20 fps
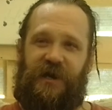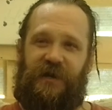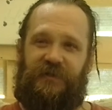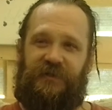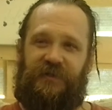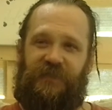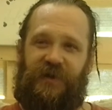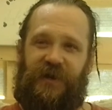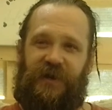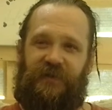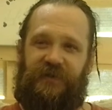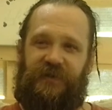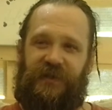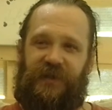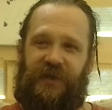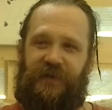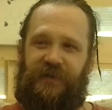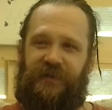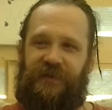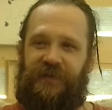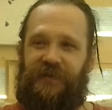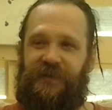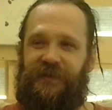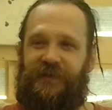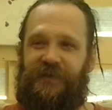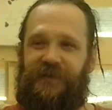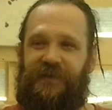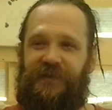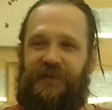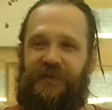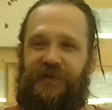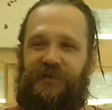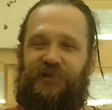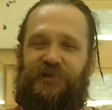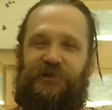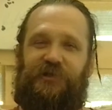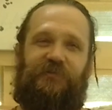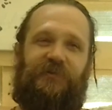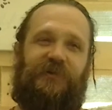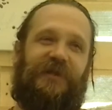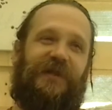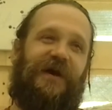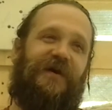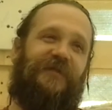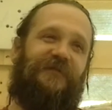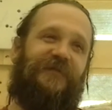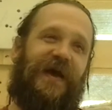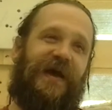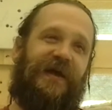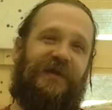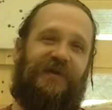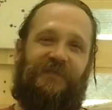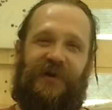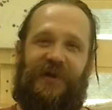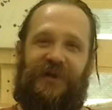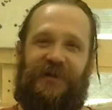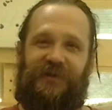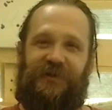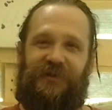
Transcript: she talked about she will love